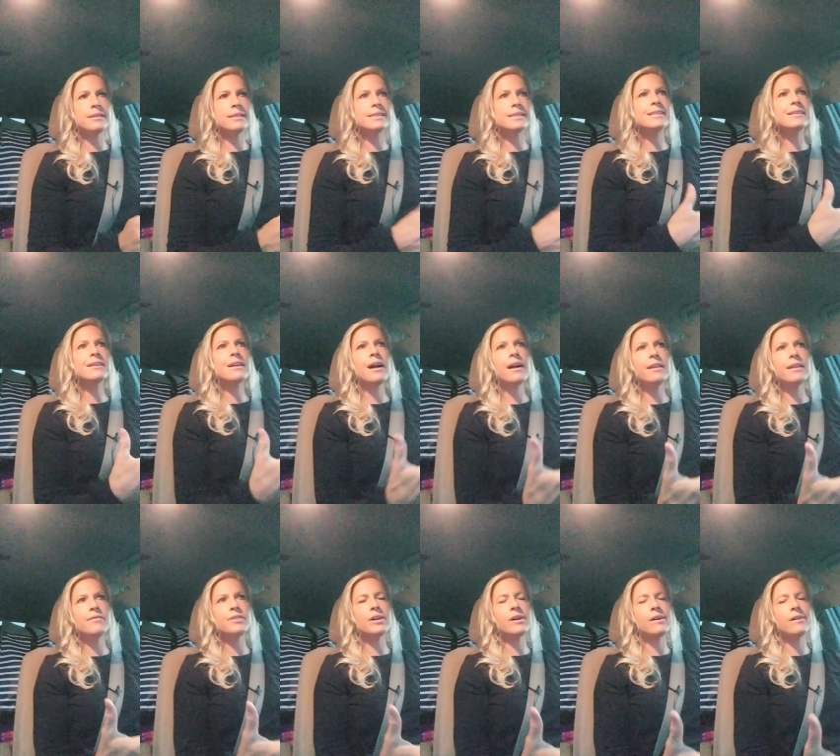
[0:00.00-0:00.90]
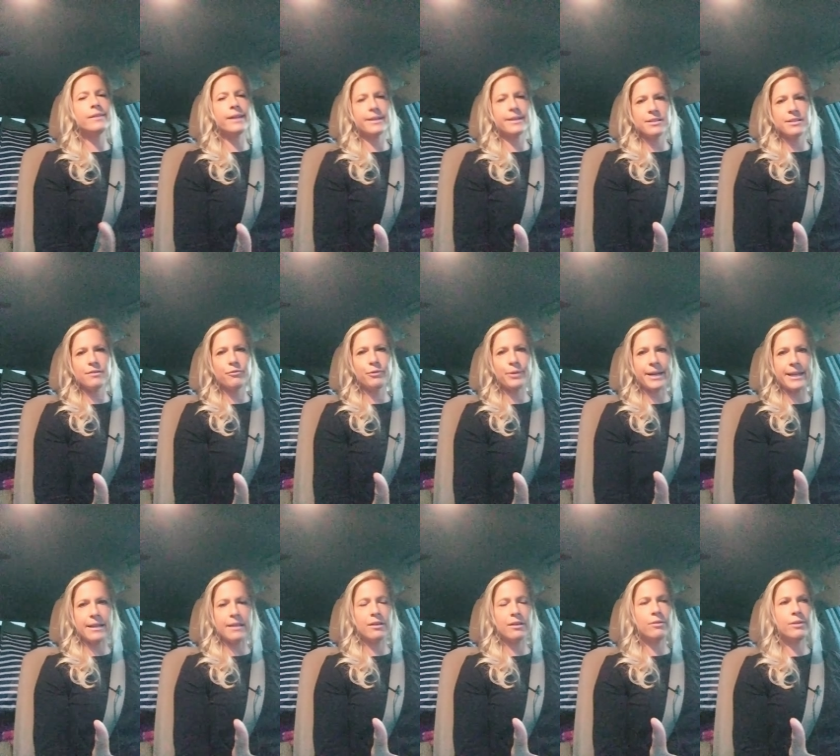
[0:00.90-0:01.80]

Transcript: This is a kind of a collective reading,